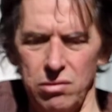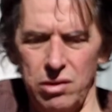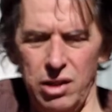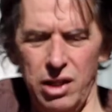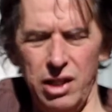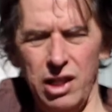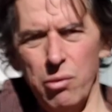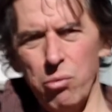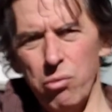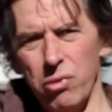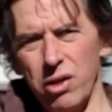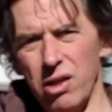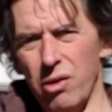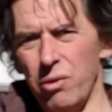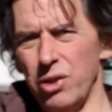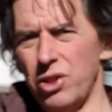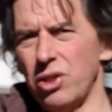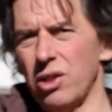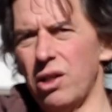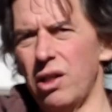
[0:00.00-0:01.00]
an embryo,
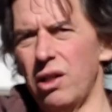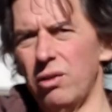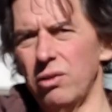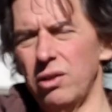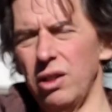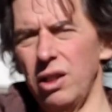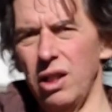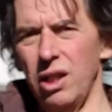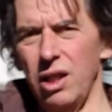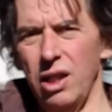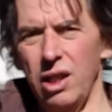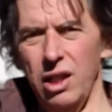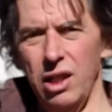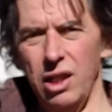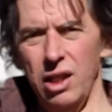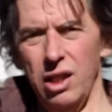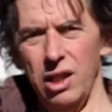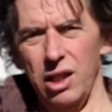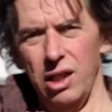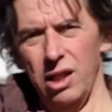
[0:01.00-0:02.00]
a child,
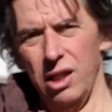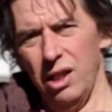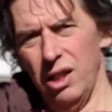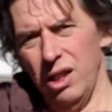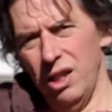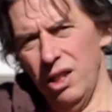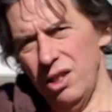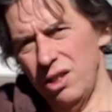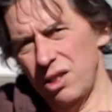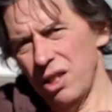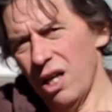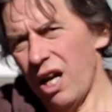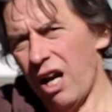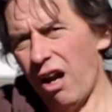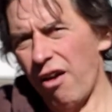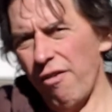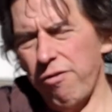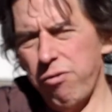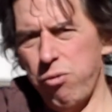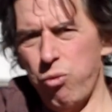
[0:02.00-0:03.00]
is
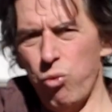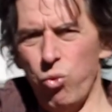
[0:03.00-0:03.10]
half